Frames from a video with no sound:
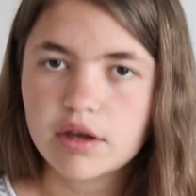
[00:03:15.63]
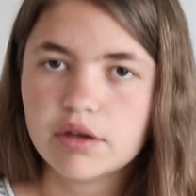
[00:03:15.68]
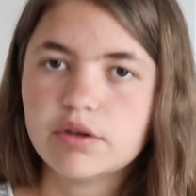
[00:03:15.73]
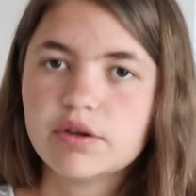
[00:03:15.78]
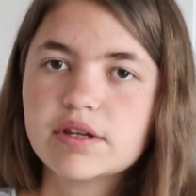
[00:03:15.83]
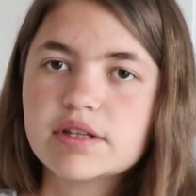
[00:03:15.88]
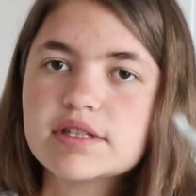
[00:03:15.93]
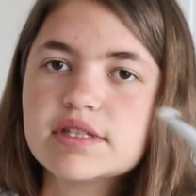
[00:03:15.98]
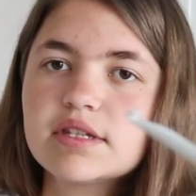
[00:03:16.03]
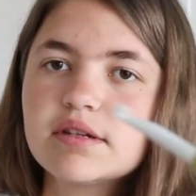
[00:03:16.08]

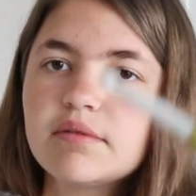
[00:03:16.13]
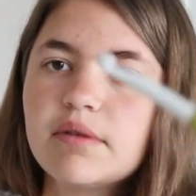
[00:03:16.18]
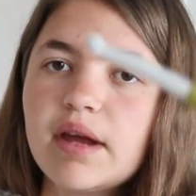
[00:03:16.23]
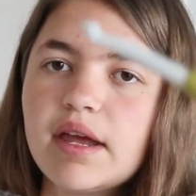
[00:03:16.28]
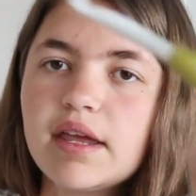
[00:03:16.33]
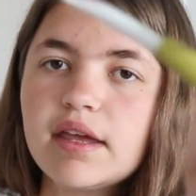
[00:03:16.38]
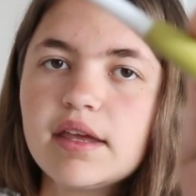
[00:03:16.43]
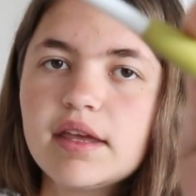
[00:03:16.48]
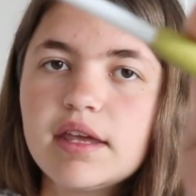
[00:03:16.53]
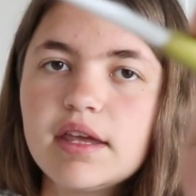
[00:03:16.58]
You can see
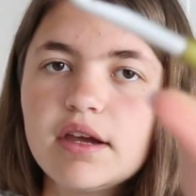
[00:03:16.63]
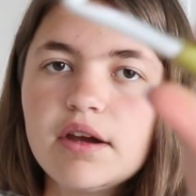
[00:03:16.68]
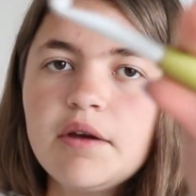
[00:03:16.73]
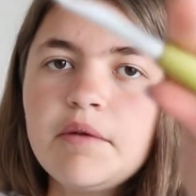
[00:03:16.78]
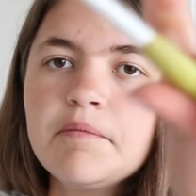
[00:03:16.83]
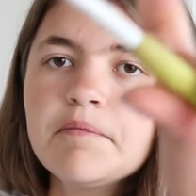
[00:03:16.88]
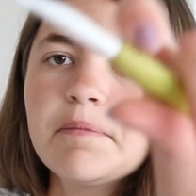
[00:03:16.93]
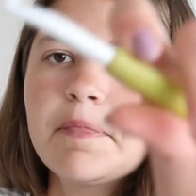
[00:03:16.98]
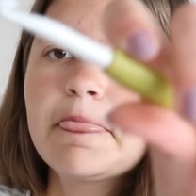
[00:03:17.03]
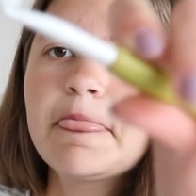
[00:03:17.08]
right
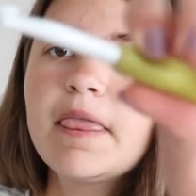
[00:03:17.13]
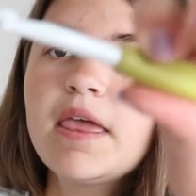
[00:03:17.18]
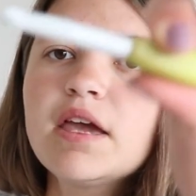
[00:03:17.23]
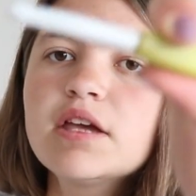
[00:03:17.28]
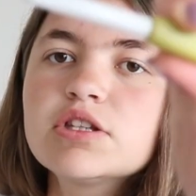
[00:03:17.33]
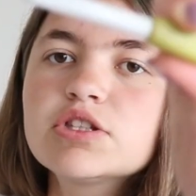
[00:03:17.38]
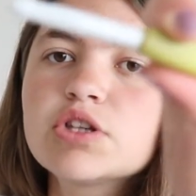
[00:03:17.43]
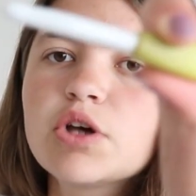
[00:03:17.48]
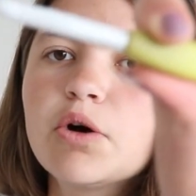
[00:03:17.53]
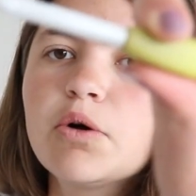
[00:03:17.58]
here.
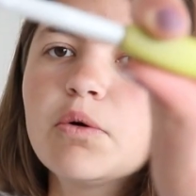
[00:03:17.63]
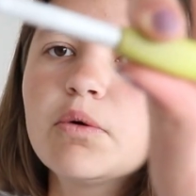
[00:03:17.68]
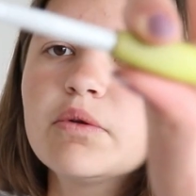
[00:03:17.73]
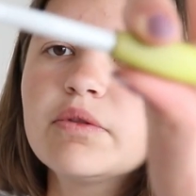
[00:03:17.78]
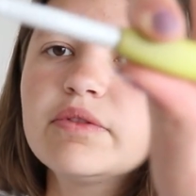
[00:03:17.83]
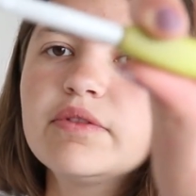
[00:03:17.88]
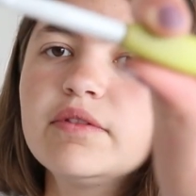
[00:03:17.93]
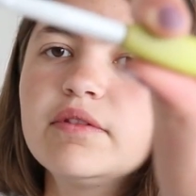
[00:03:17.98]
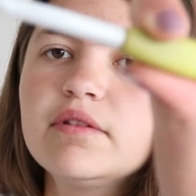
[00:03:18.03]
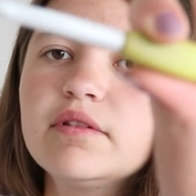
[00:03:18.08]

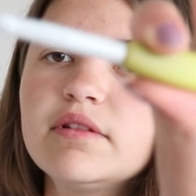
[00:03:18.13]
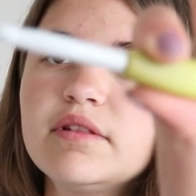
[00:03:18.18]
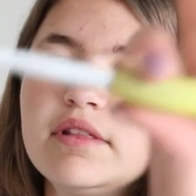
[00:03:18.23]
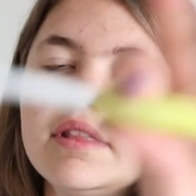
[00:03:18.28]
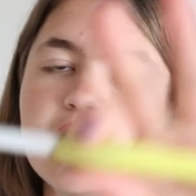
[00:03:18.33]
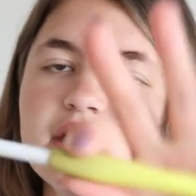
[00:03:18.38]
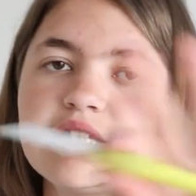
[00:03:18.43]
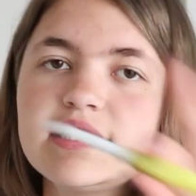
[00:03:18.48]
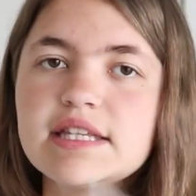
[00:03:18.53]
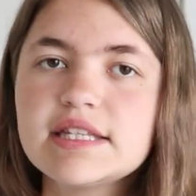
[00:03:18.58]
So
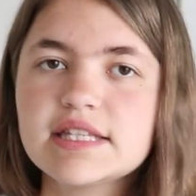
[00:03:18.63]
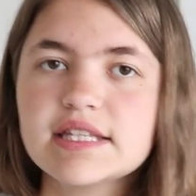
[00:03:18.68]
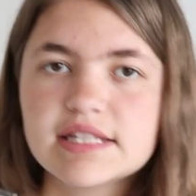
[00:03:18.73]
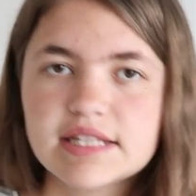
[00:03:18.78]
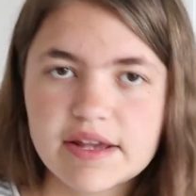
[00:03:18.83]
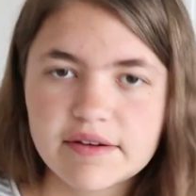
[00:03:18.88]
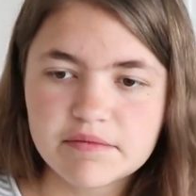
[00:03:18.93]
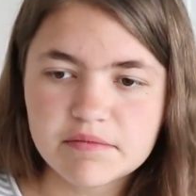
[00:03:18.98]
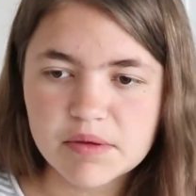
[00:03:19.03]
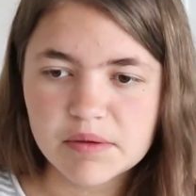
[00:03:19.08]
this is the
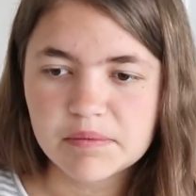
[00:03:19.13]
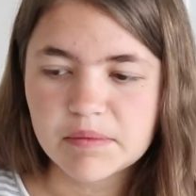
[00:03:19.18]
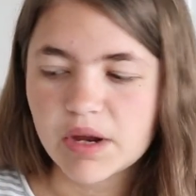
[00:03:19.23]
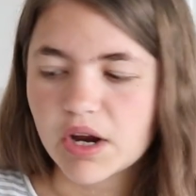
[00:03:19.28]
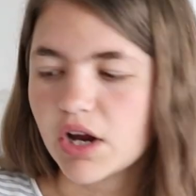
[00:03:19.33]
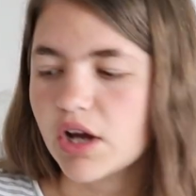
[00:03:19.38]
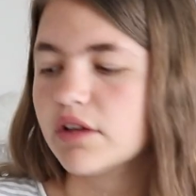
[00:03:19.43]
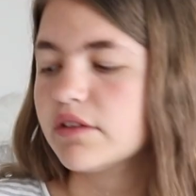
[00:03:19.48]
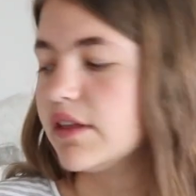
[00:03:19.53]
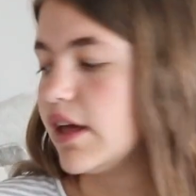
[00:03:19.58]

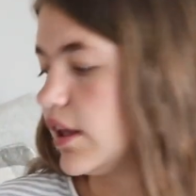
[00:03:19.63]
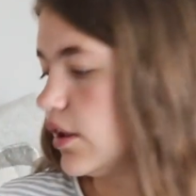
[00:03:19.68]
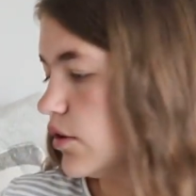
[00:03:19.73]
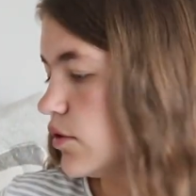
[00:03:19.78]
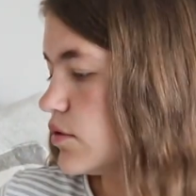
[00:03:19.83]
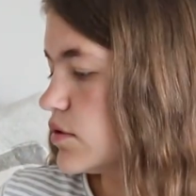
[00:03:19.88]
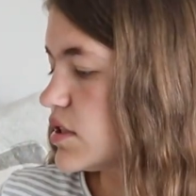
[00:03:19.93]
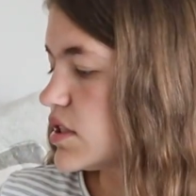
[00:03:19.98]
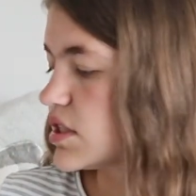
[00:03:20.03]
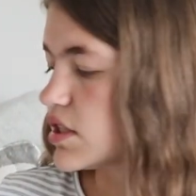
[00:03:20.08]
7mm hook that I
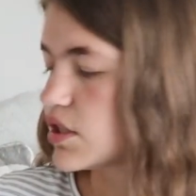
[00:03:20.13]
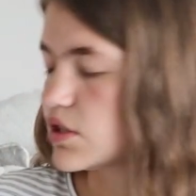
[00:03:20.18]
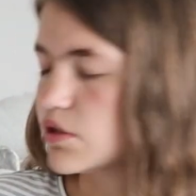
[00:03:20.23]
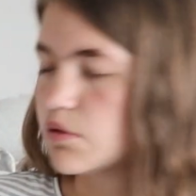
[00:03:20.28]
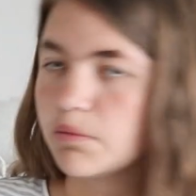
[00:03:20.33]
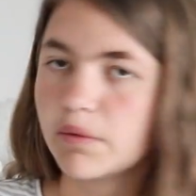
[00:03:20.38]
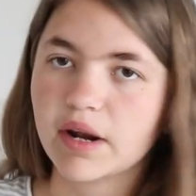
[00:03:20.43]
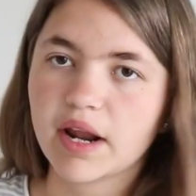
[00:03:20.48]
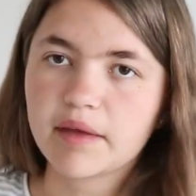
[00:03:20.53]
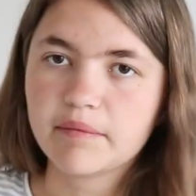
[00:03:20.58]
used
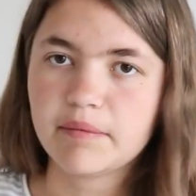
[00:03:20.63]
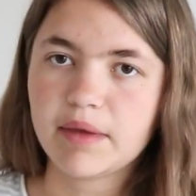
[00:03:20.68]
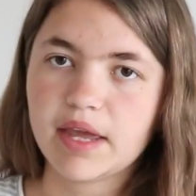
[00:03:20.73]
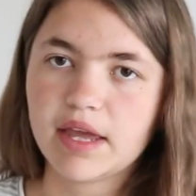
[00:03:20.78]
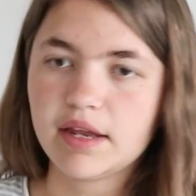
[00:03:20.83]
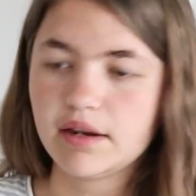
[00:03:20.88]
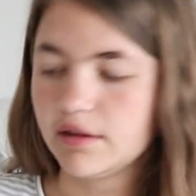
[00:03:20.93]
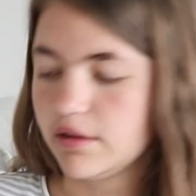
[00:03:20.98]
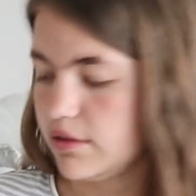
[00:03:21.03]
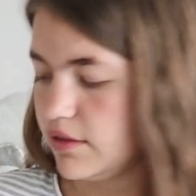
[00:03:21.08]
when I
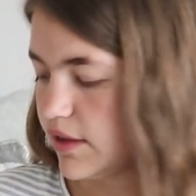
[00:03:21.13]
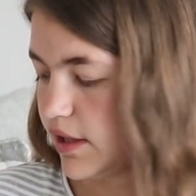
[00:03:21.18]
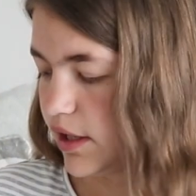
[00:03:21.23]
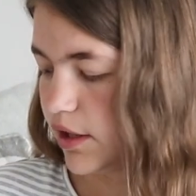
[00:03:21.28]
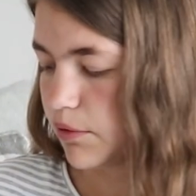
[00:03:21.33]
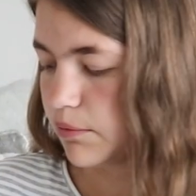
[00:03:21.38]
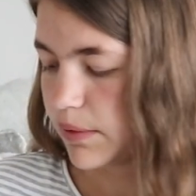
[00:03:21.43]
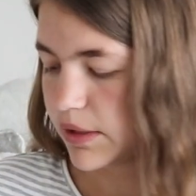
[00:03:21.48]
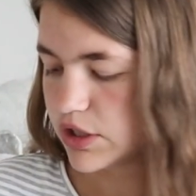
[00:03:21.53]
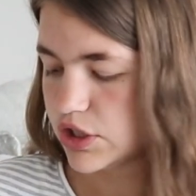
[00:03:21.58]
made the
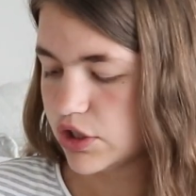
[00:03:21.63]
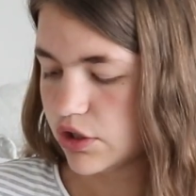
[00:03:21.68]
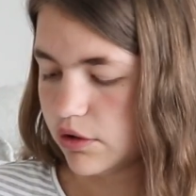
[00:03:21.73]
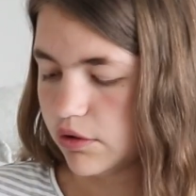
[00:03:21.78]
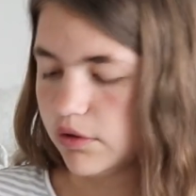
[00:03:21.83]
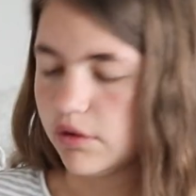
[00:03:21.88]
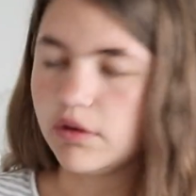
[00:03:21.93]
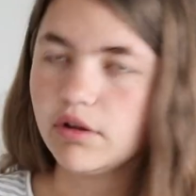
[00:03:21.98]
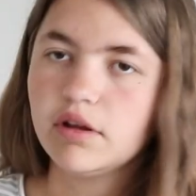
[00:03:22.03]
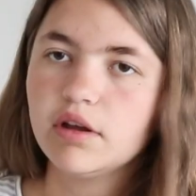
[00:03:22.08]

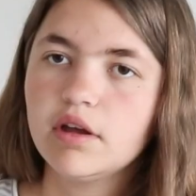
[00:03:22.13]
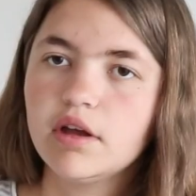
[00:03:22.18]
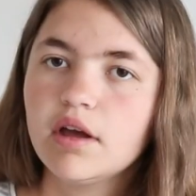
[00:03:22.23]
original